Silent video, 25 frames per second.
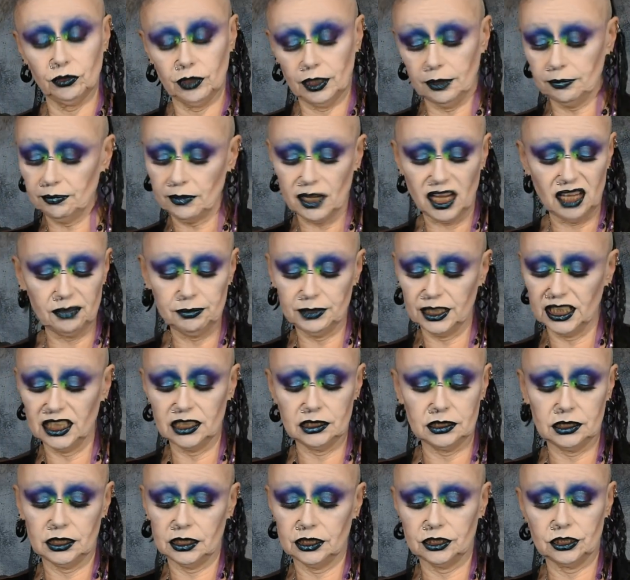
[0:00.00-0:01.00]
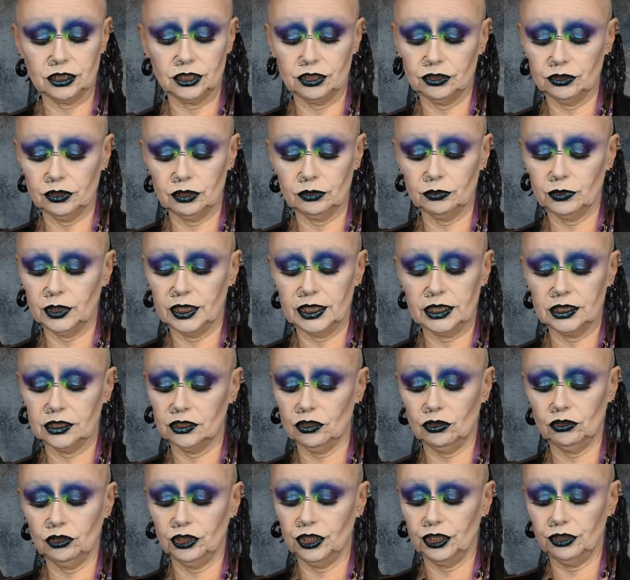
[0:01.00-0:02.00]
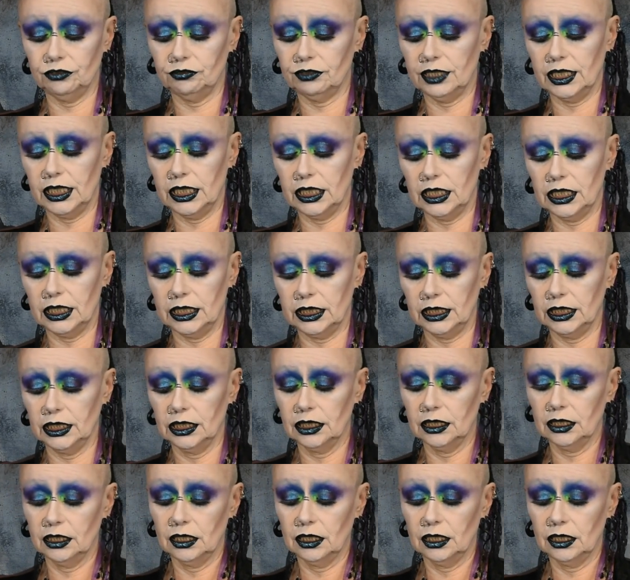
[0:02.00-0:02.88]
It might be easier to do it when it's on you, really.